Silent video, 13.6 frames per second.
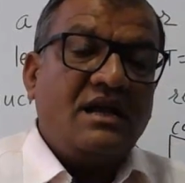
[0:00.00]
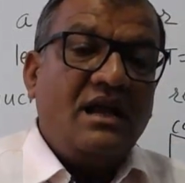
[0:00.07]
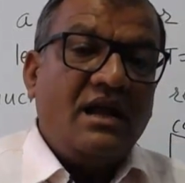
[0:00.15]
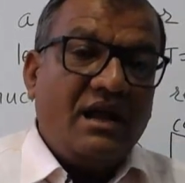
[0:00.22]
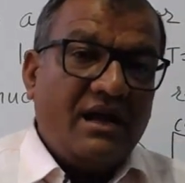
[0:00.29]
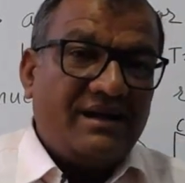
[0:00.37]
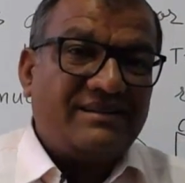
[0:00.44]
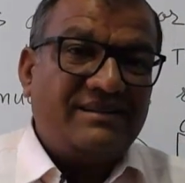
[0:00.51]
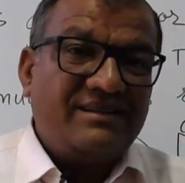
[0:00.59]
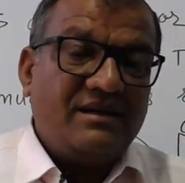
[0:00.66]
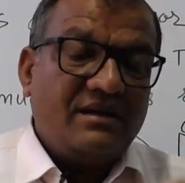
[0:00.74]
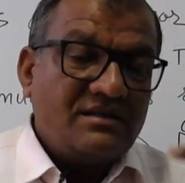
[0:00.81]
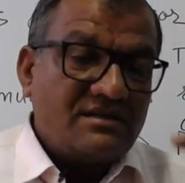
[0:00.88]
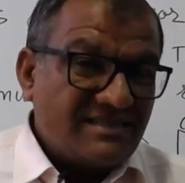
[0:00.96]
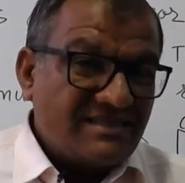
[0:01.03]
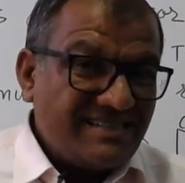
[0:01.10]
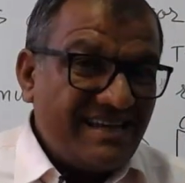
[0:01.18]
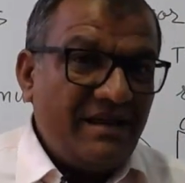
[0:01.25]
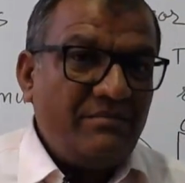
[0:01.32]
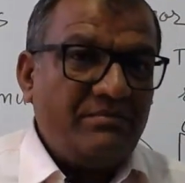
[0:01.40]
at the
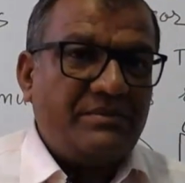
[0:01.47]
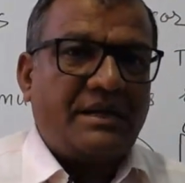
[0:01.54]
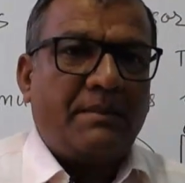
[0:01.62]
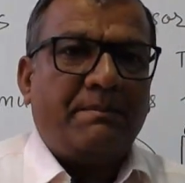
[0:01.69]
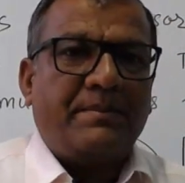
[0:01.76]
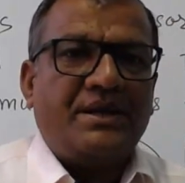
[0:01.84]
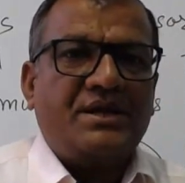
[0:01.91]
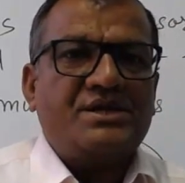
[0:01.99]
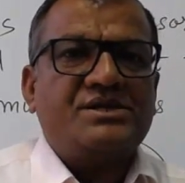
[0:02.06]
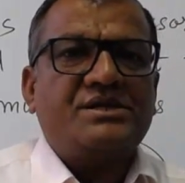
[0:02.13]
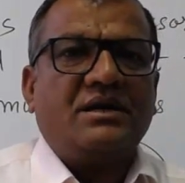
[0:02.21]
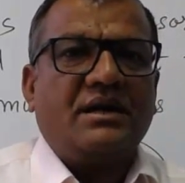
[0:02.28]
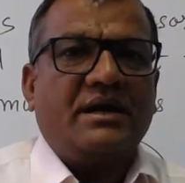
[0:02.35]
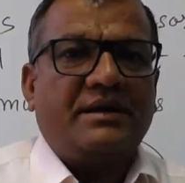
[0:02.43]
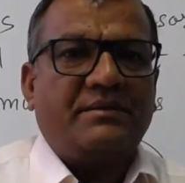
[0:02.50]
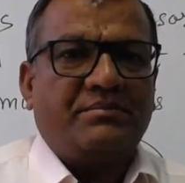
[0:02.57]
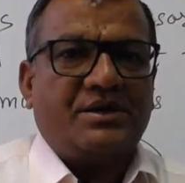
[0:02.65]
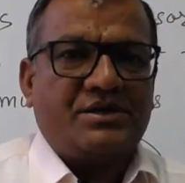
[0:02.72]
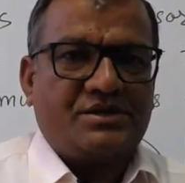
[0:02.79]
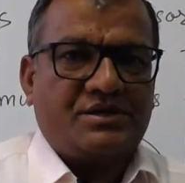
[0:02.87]
same temperature and
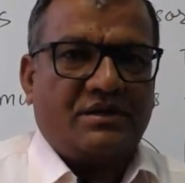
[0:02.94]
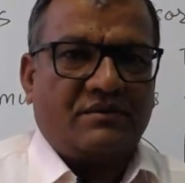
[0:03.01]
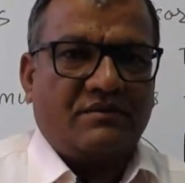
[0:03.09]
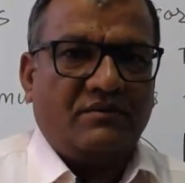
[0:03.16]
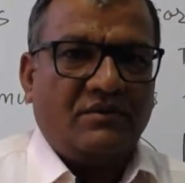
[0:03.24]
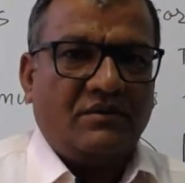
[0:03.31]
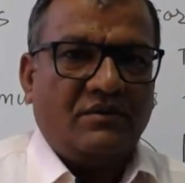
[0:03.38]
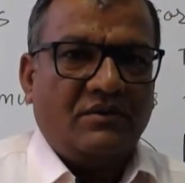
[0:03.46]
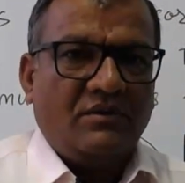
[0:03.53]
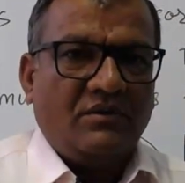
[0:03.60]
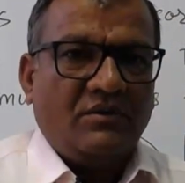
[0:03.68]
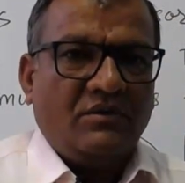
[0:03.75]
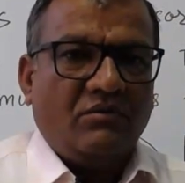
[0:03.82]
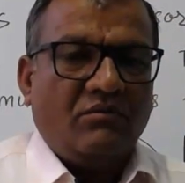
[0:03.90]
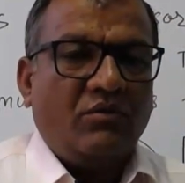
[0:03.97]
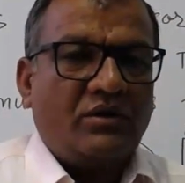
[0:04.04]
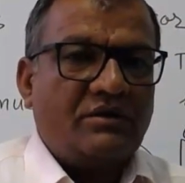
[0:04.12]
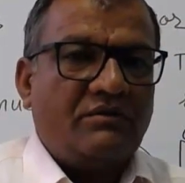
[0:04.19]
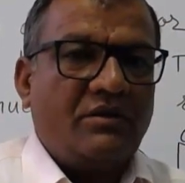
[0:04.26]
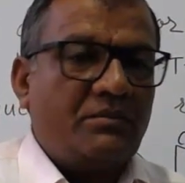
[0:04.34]
pressure.
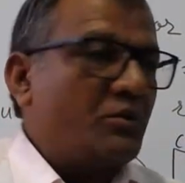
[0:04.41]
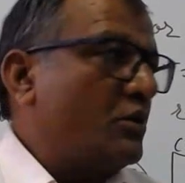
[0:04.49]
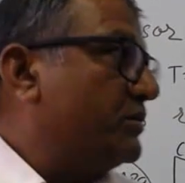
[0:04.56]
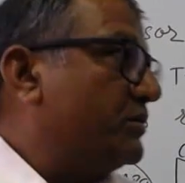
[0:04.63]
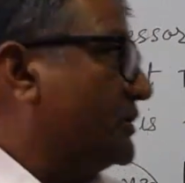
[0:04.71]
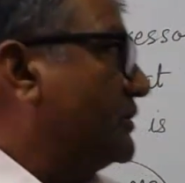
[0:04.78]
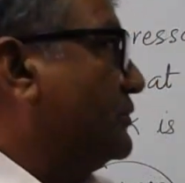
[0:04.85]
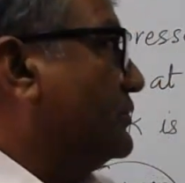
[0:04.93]
Whatever property you are